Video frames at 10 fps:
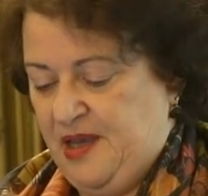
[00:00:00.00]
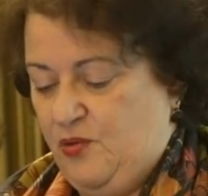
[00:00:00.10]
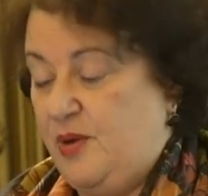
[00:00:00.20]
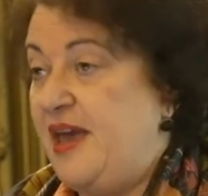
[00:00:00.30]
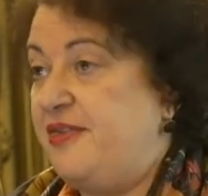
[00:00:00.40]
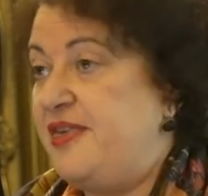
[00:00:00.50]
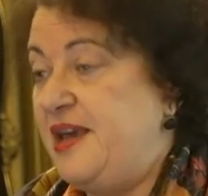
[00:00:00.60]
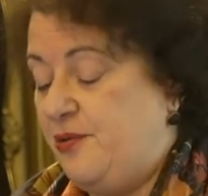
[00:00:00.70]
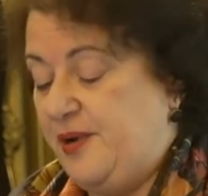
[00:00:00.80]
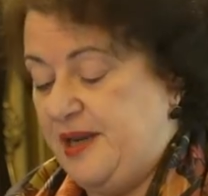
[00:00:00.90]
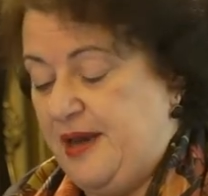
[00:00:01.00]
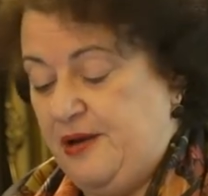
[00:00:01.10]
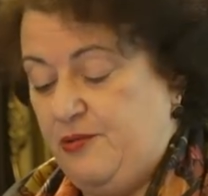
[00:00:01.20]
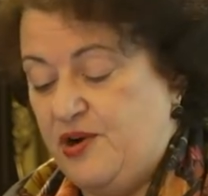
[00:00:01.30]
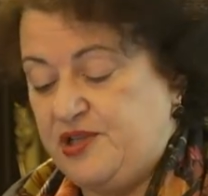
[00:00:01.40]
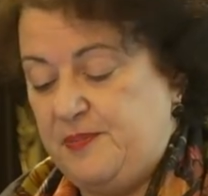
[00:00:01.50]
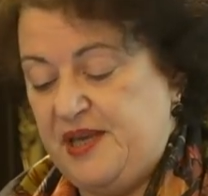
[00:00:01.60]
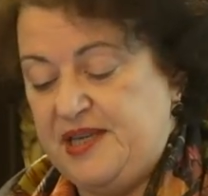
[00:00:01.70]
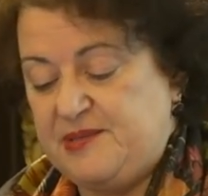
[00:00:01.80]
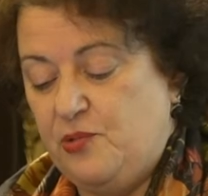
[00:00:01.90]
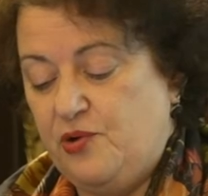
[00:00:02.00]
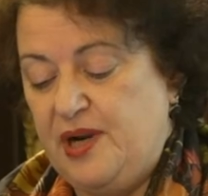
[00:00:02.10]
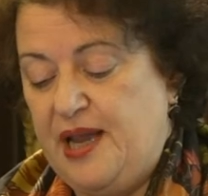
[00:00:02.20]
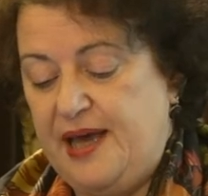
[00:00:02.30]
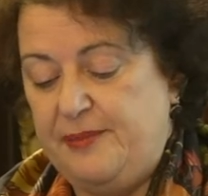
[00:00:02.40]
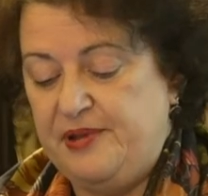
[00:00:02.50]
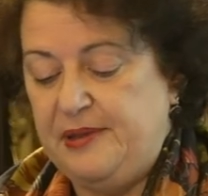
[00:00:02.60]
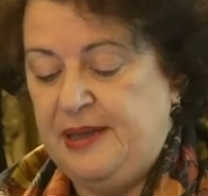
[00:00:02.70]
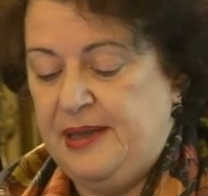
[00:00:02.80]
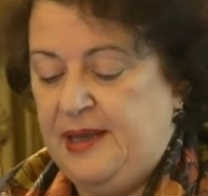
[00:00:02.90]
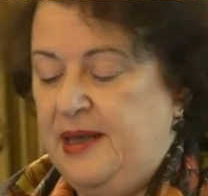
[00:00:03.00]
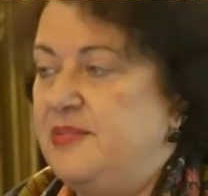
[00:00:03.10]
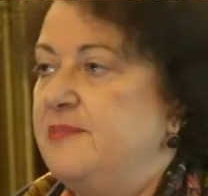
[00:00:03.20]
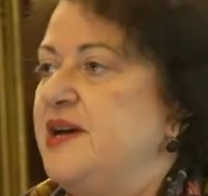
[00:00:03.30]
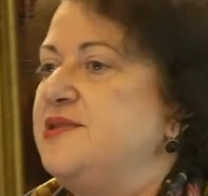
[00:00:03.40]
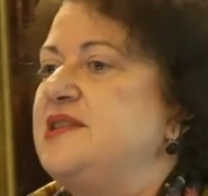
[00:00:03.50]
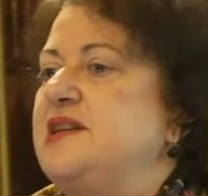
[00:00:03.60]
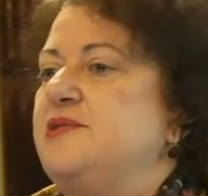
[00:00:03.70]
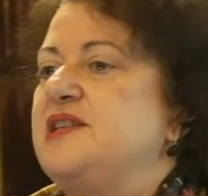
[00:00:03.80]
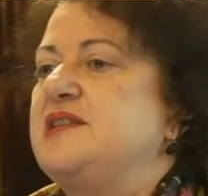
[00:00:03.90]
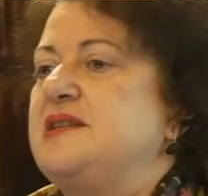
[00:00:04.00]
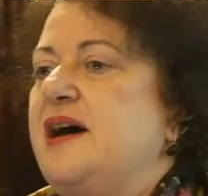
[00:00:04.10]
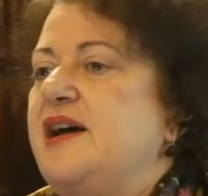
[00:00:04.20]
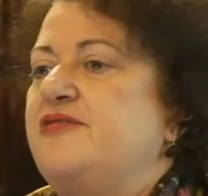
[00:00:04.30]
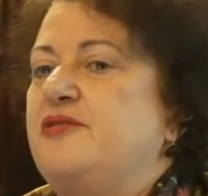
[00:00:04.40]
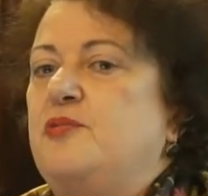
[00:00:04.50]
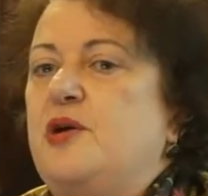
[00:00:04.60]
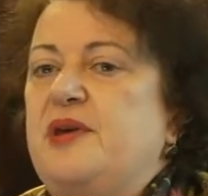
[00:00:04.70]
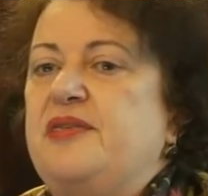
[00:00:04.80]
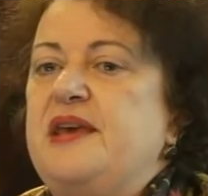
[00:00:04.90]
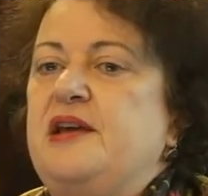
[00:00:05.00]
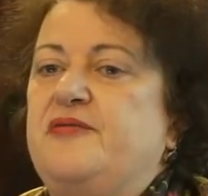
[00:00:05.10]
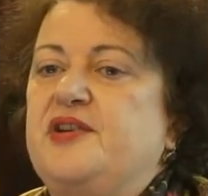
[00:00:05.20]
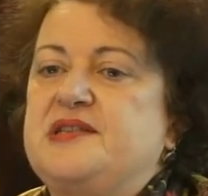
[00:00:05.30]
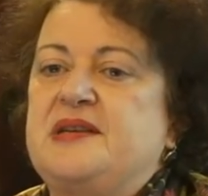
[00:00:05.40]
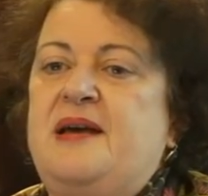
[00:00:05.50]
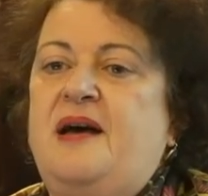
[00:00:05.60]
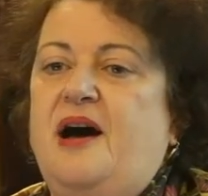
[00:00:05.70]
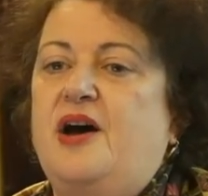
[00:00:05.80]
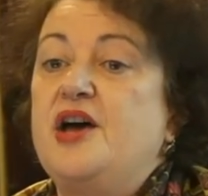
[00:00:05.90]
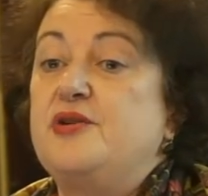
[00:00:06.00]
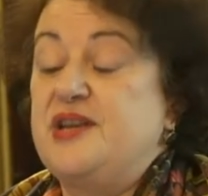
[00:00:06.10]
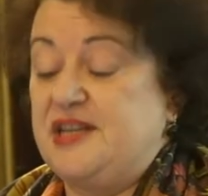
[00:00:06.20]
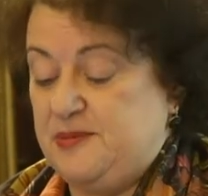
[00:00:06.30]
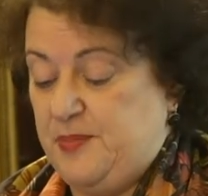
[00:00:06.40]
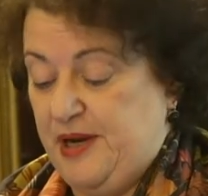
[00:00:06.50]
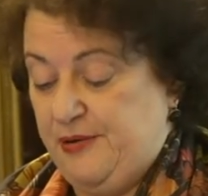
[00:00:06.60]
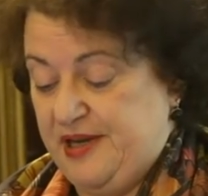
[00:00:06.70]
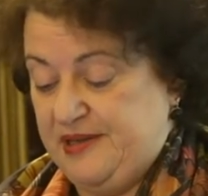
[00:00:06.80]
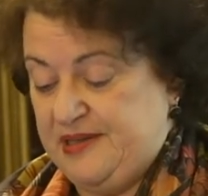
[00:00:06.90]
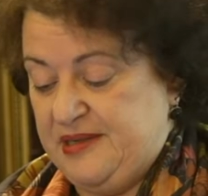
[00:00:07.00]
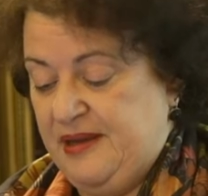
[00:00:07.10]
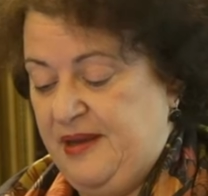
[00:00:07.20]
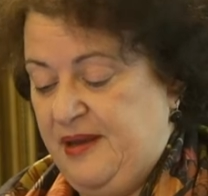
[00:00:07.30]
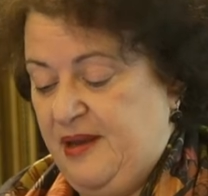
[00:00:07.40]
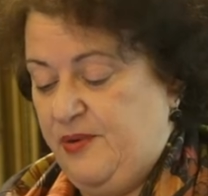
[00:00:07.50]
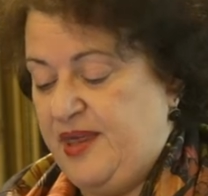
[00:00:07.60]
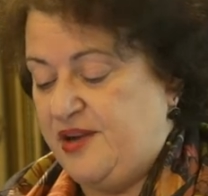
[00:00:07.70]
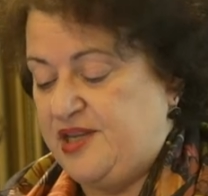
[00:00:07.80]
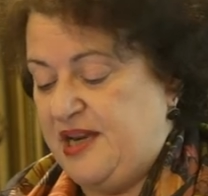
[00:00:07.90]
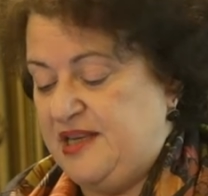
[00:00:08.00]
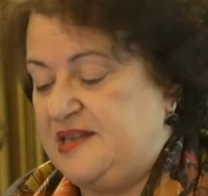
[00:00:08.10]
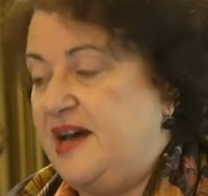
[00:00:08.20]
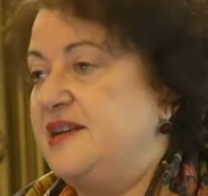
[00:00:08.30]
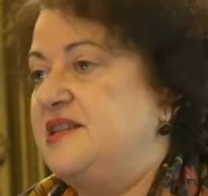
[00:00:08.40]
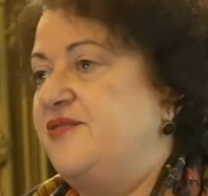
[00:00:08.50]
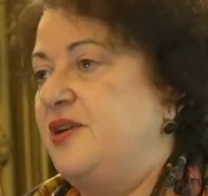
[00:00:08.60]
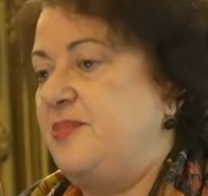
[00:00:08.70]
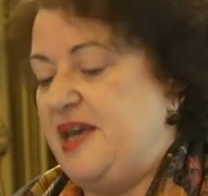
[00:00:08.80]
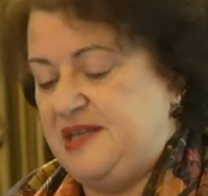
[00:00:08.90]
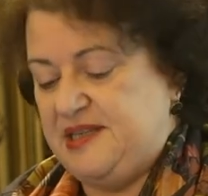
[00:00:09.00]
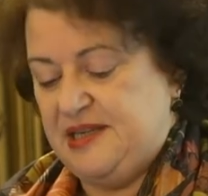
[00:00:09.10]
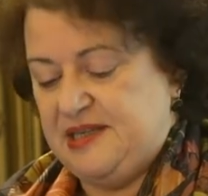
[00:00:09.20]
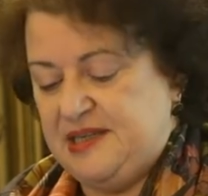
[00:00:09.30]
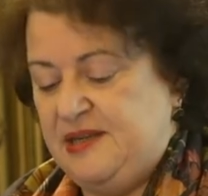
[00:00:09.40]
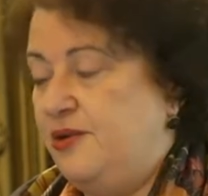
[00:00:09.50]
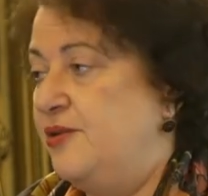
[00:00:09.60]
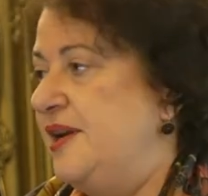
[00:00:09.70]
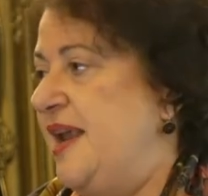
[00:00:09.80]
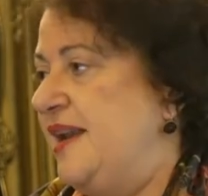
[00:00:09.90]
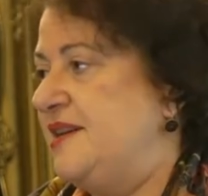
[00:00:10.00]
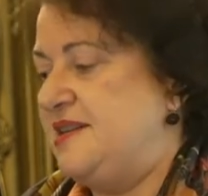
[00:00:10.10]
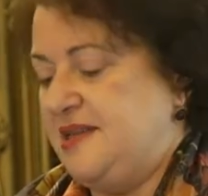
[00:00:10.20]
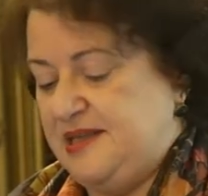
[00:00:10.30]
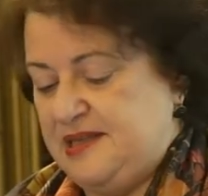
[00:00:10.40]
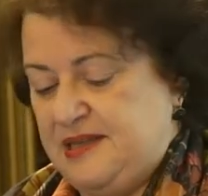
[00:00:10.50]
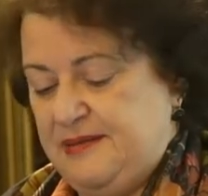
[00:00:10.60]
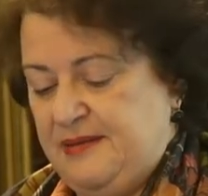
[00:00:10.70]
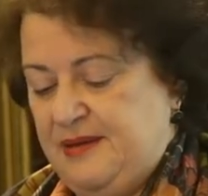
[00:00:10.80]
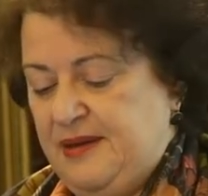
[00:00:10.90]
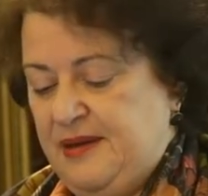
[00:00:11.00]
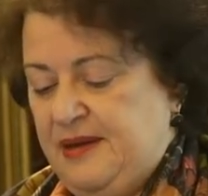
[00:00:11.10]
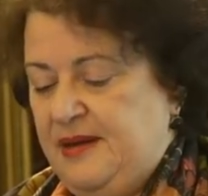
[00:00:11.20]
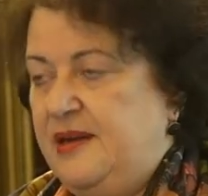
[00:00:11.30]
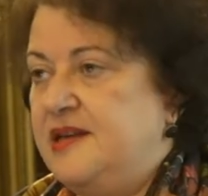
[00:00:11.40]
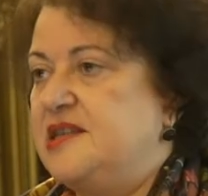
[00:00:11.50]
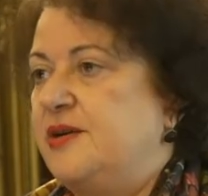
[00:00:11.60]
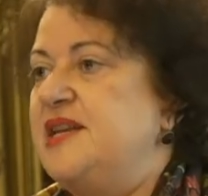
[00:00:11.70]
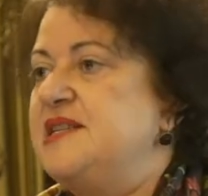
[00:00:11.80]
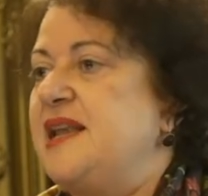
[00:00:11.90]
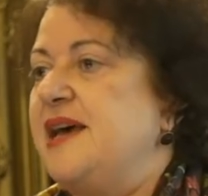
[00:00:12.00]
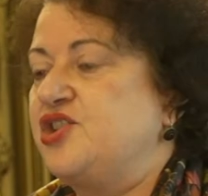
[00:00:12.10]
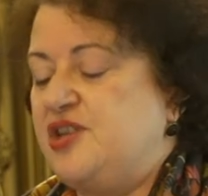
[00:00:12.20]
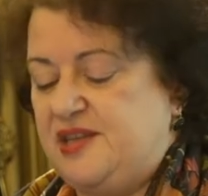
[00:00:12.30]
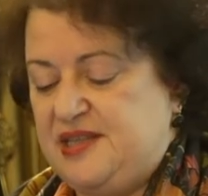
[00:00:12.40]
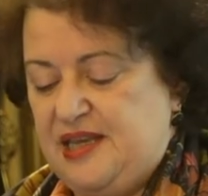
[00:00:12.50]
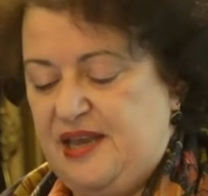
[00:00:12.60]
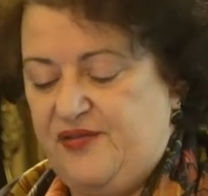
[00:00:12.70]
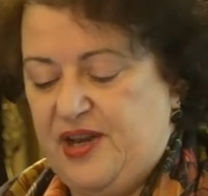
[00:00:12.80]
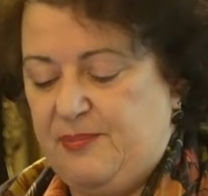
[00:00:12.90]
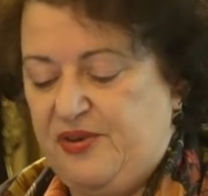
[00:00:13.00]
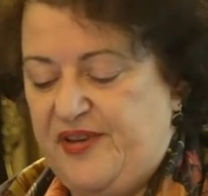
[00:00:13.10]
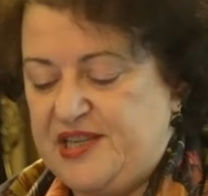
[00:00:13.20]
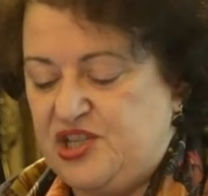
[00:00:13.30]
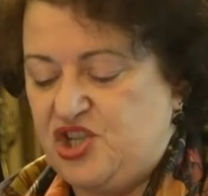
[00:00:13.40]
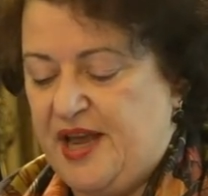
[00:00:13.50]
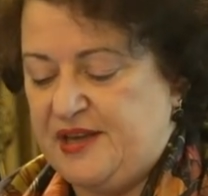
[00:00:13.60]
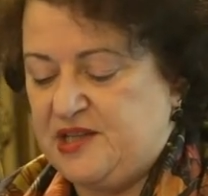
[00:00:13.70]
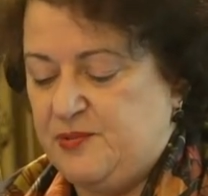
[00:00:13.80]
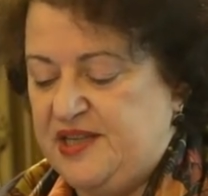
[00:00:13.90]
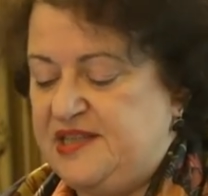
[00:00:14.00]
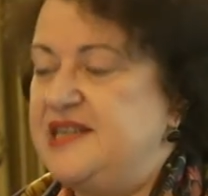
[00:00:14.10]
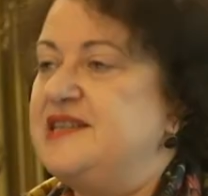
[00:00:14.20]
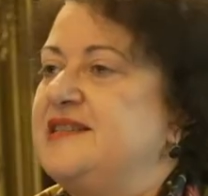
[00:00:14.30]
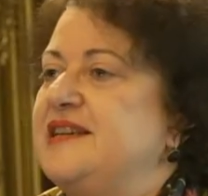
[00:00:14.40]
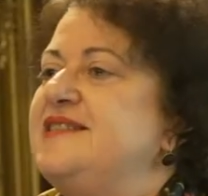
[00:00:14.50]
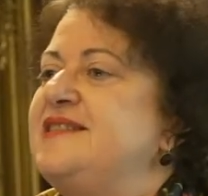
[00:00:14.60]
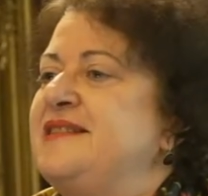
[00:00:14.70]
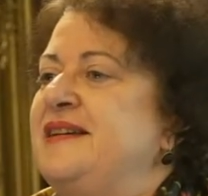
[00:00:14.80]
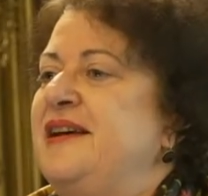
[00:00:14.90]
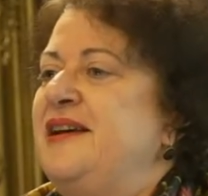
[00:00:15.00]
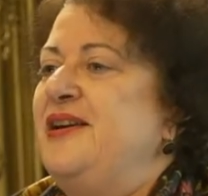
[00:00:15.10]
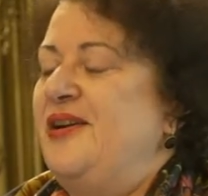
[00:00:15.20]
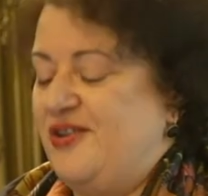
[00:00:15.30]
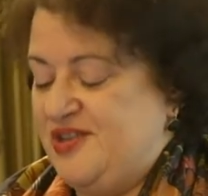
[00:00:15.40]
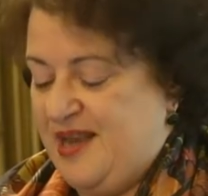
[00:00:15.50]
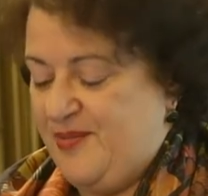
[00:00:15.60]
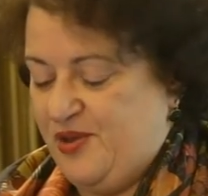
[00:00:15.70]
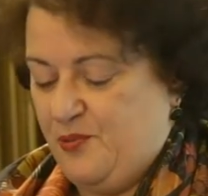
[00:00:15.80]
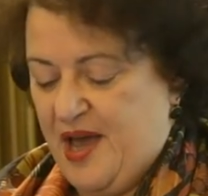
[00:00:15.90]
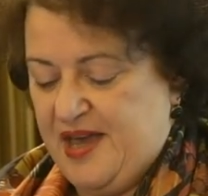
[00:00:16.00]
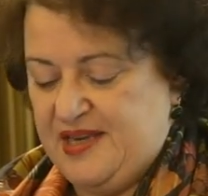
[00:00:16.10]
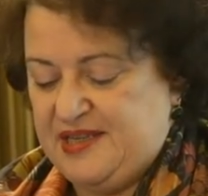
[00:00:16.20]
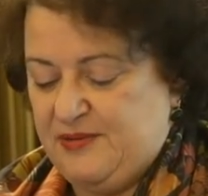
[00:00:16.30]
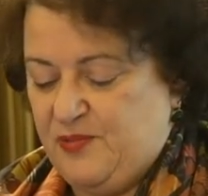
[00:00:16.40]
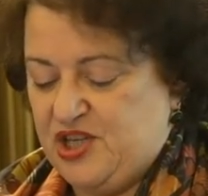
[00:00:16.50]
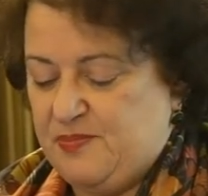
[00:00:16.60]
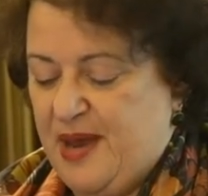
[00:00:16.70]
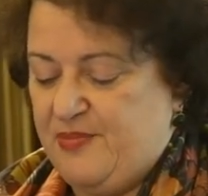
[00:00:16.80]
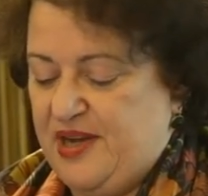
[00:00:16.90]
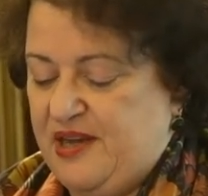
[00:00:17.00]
We may think we know what appears more reliable, but mostly we decide from what we think of as our own experience without any scientific basis or analysis. So in his lecture this evening, Professor Shanks will assist us on some of the ways in which memory